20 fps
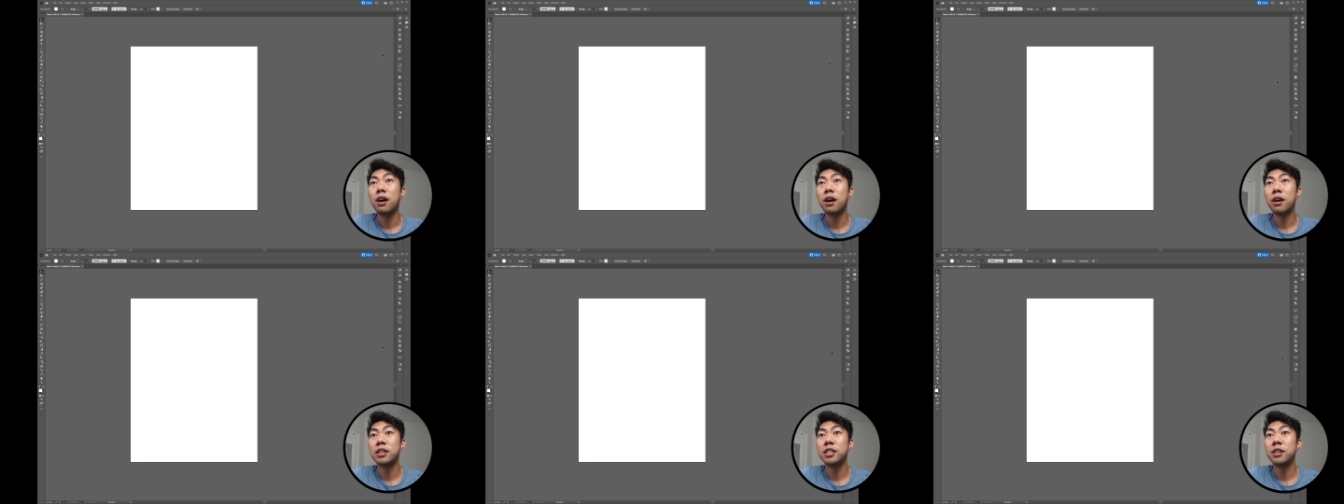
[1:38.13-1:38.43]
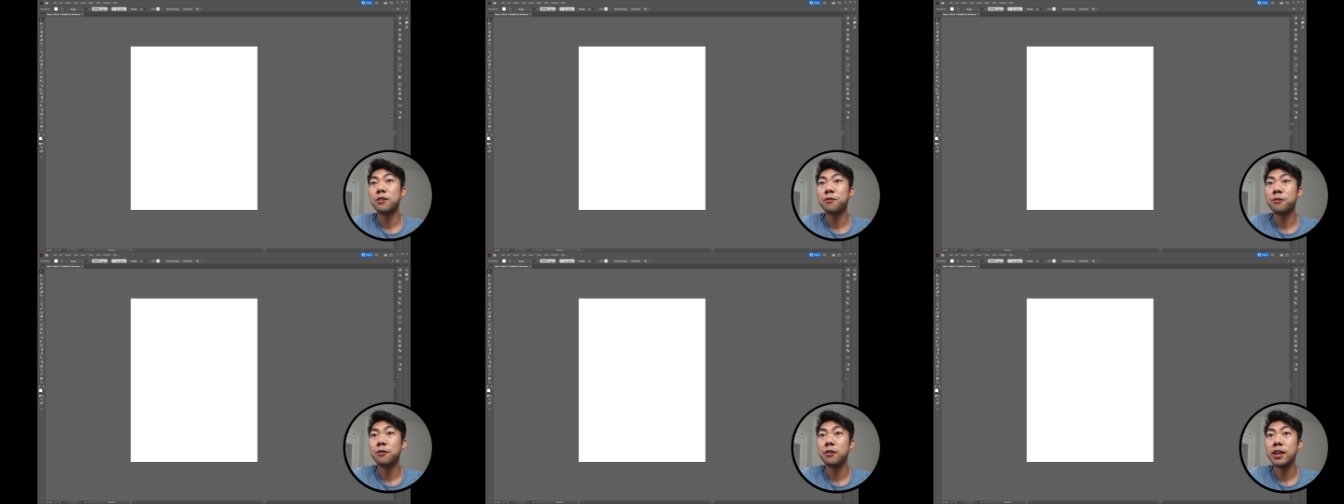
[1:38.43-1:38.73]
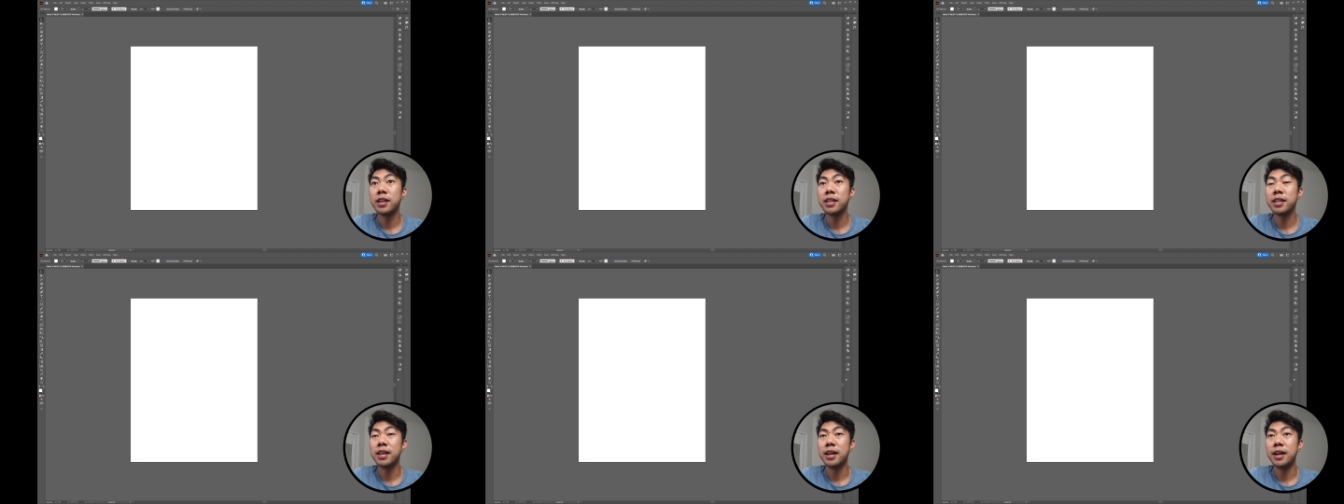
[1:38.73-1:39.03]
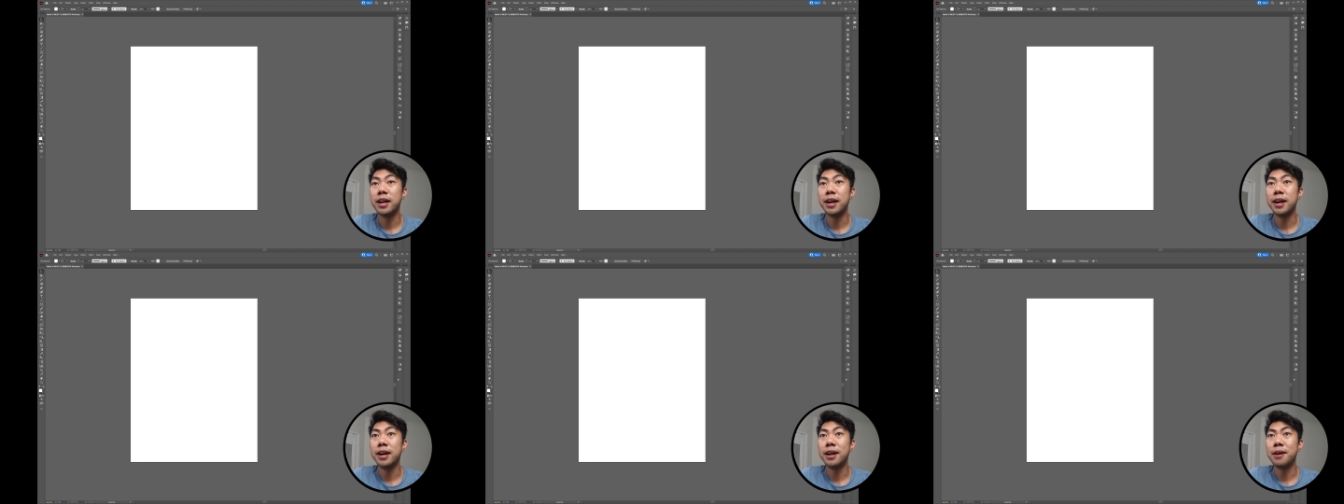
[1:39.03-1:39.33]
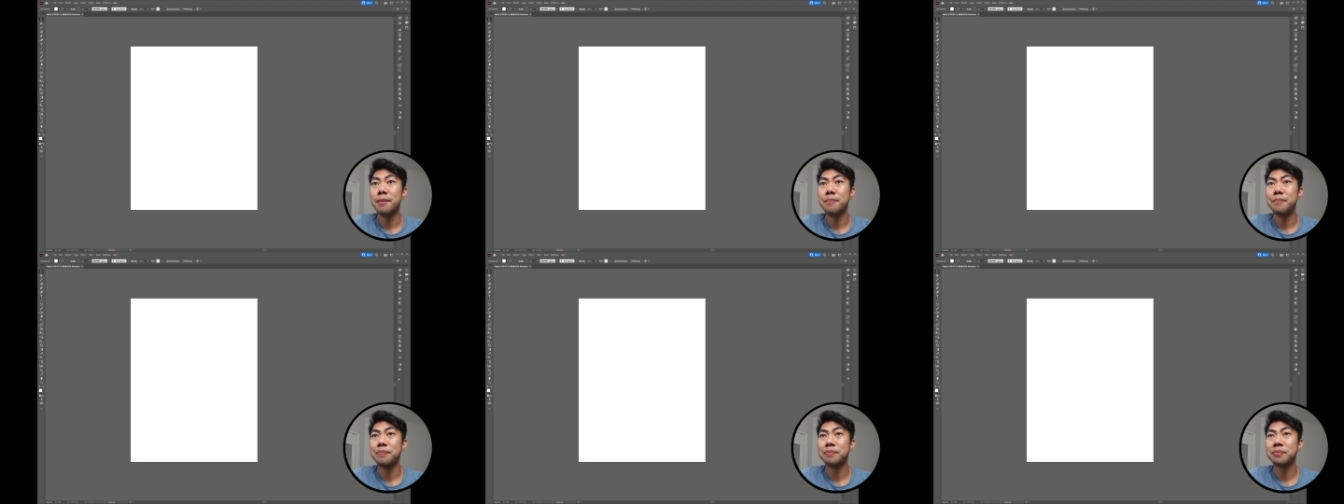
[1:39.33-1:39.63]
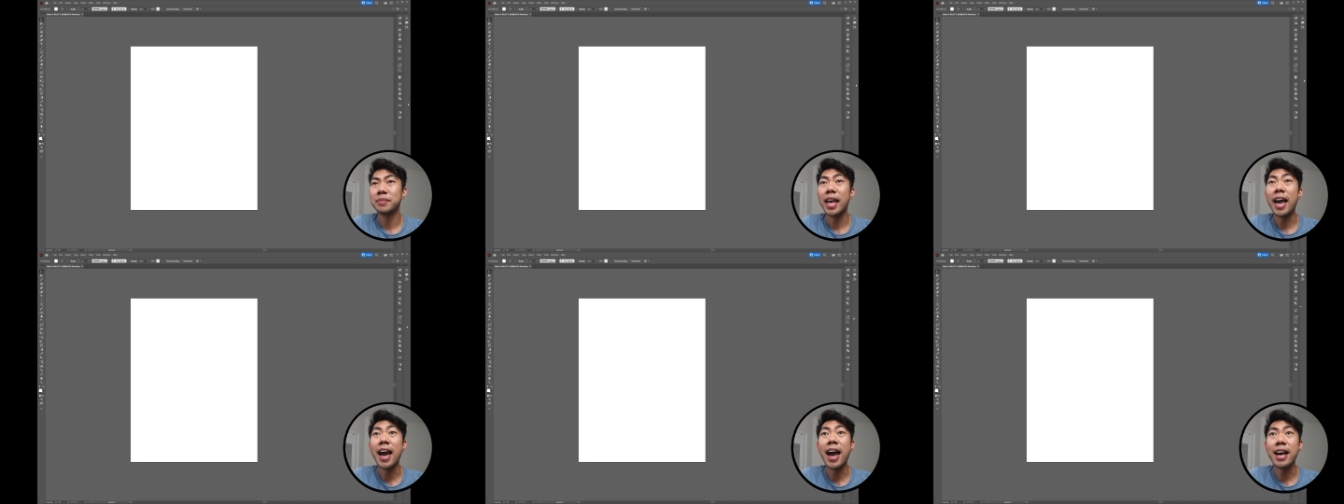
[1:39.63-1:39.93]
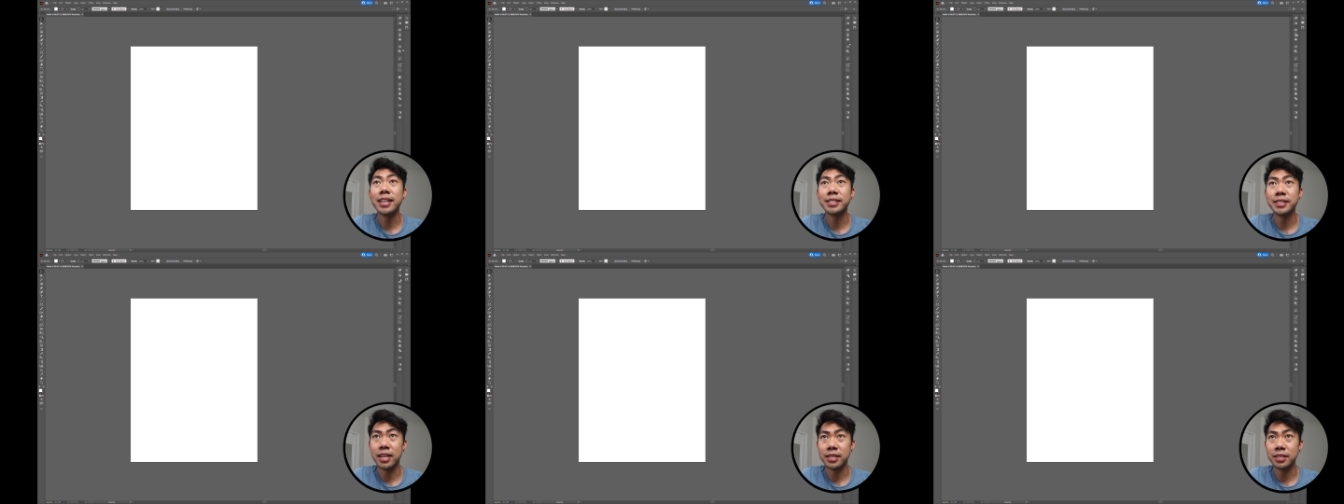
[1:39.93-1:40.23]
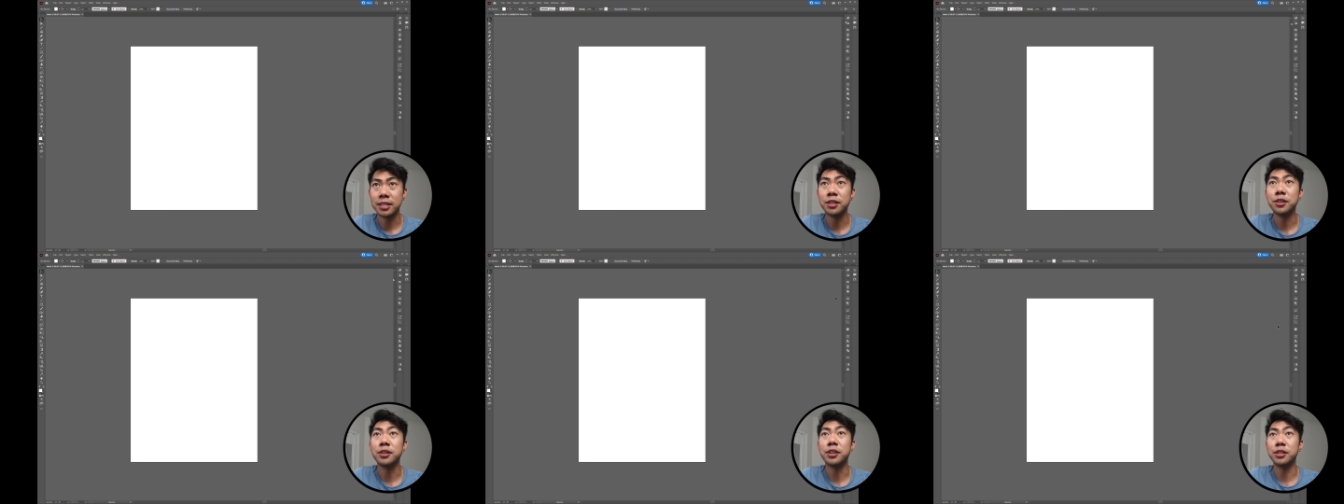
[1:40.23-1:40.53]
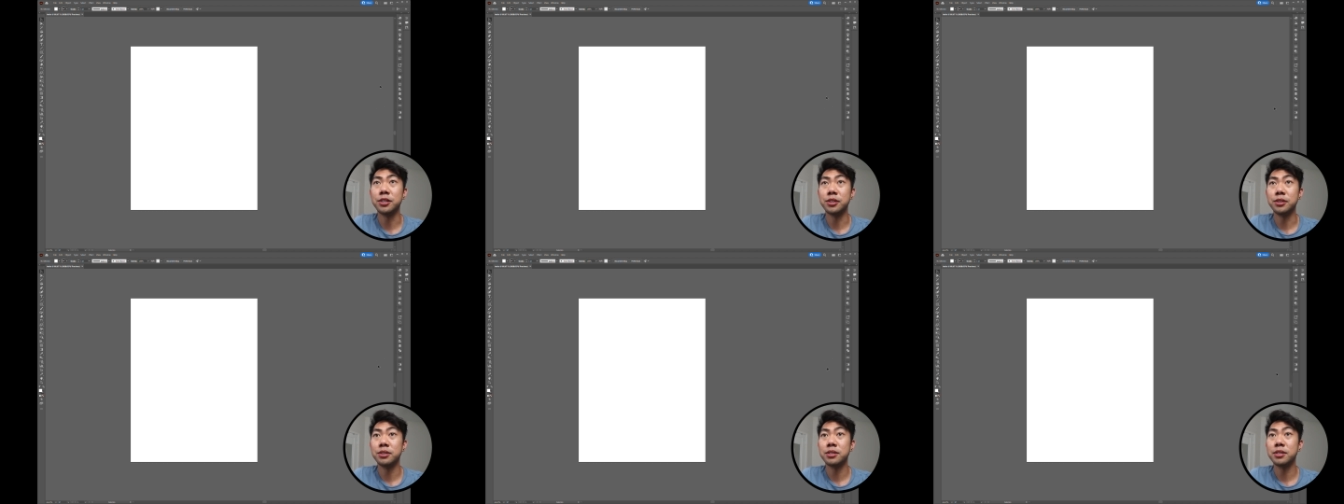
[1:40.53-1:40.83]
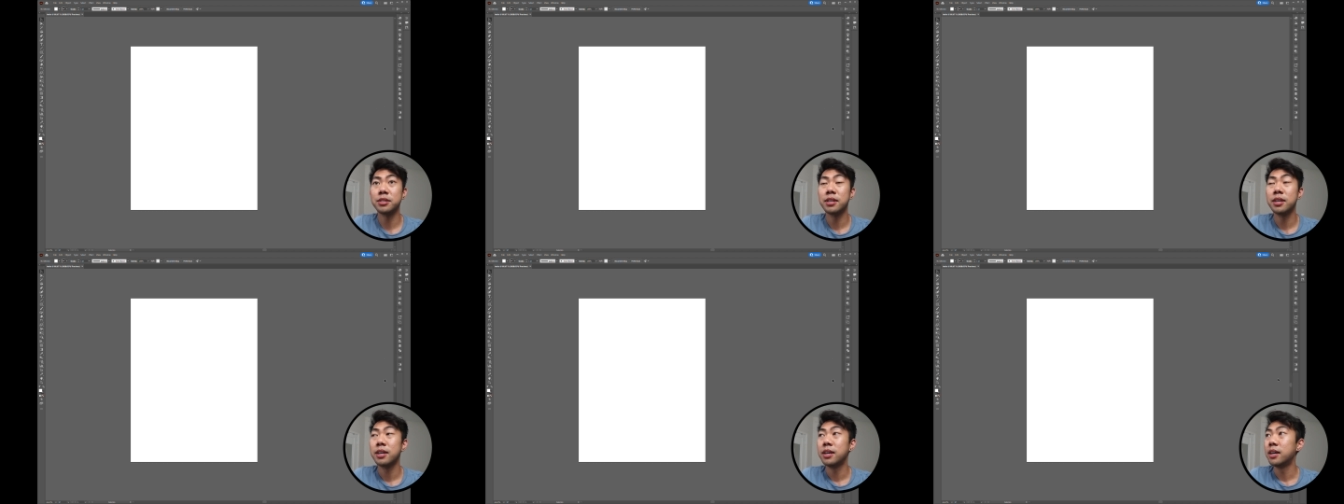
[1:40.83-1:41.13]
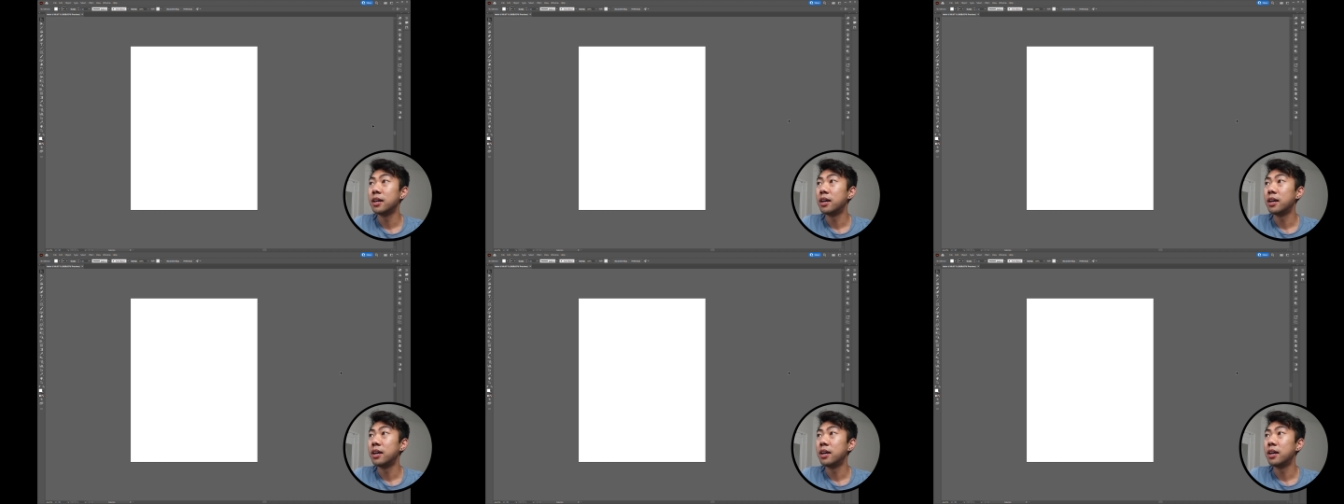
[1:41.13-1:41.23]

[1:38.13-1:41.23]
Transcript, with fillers: are different um, assets that you can use.